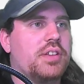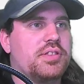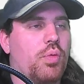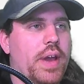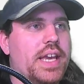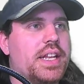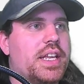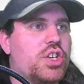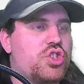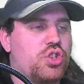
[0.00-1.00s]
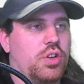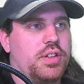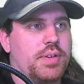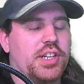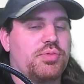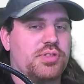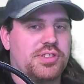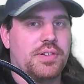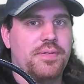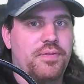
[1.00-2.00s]
awakening, Shulk and Rex were
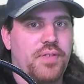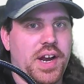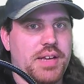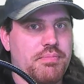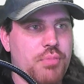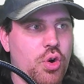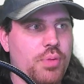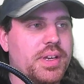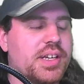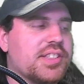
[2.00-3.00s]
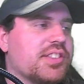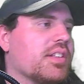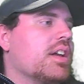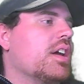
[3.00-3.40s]
still fighting Mobius.